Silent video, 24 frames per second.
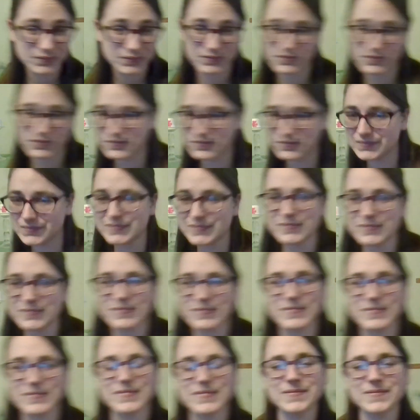
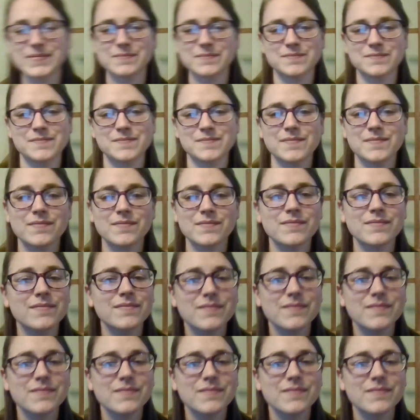(no one is talking)